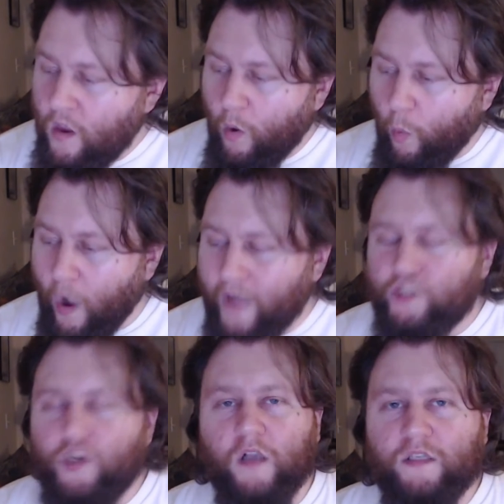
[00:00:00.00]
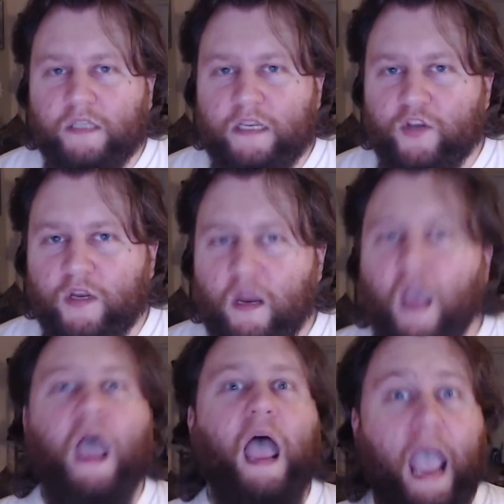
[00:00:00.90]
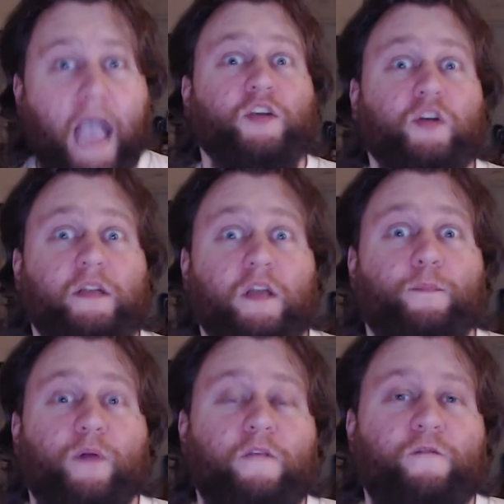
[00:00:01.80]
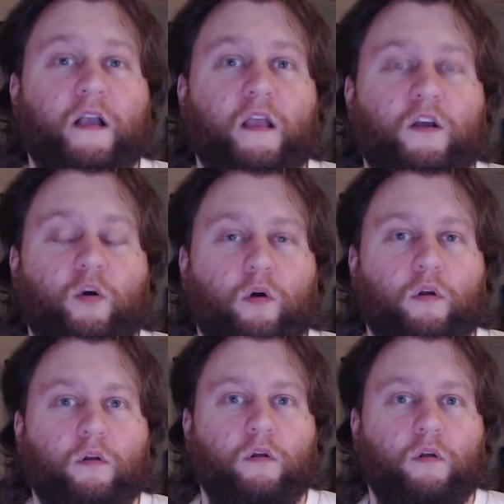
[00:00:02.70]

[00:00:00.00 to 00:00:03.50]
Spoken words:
Watch Dogs Legion actually looked pretty fucking cool.